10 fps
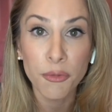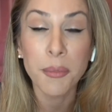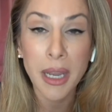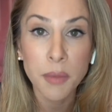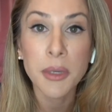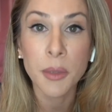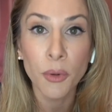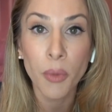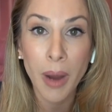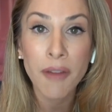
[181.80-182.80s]
for many
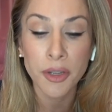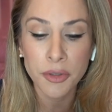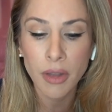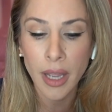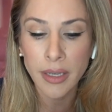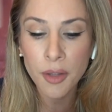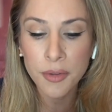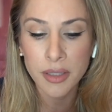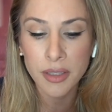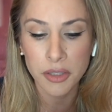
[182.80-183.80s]
people who have underlying
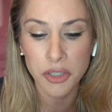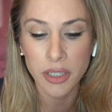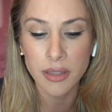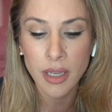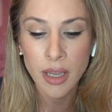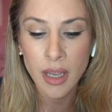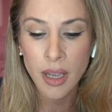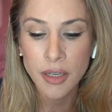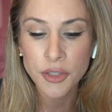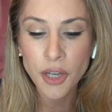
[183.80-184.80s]
health conditions.
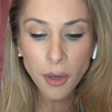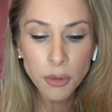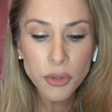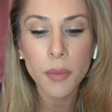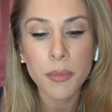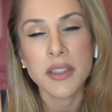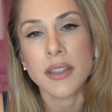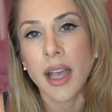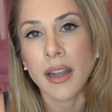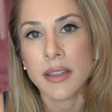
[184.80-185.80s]
Donald Trump has
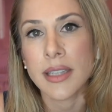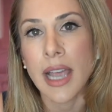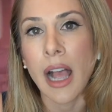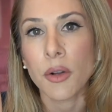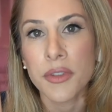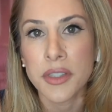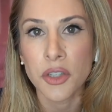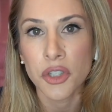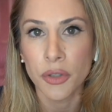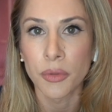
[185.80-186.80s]
decided to tackle this
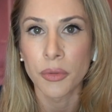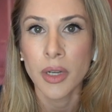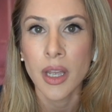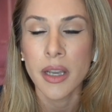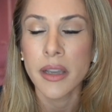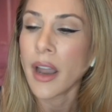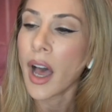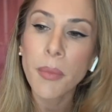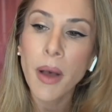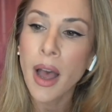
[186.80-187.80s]
issue
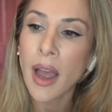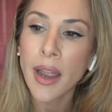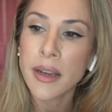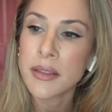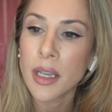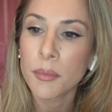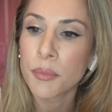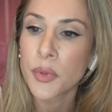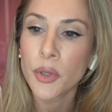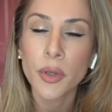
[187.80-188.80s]
not by
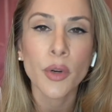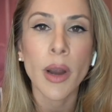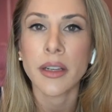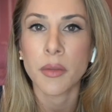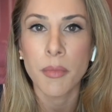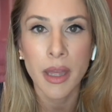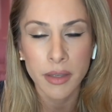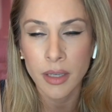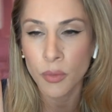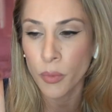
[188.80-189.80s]
some bureaucratic
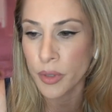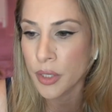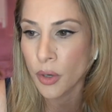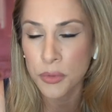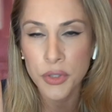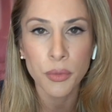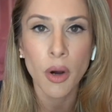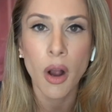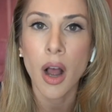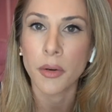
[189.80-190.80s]
method where he goes
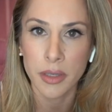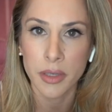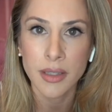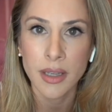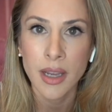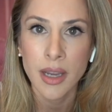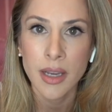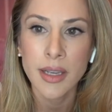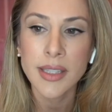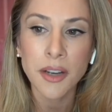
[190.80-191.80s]
through Congress.
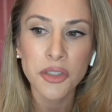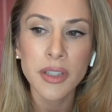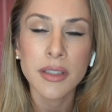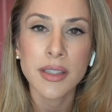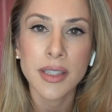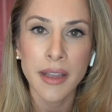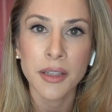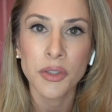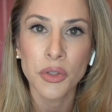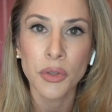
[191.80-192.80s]
He's actually
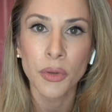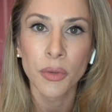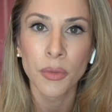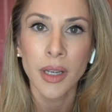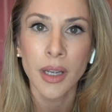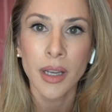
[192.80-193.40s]
decided to